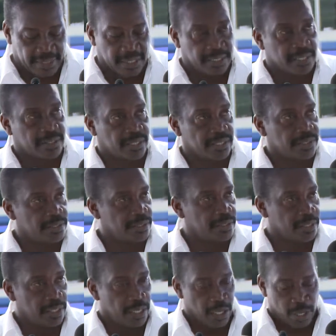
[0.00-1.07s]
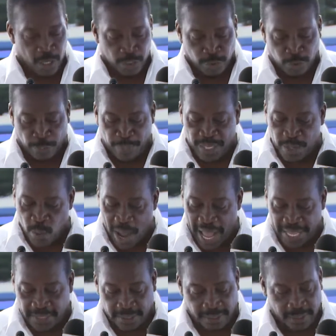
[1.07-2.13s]
citizens to be
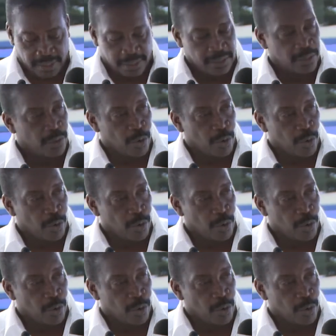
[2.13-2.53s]
wise,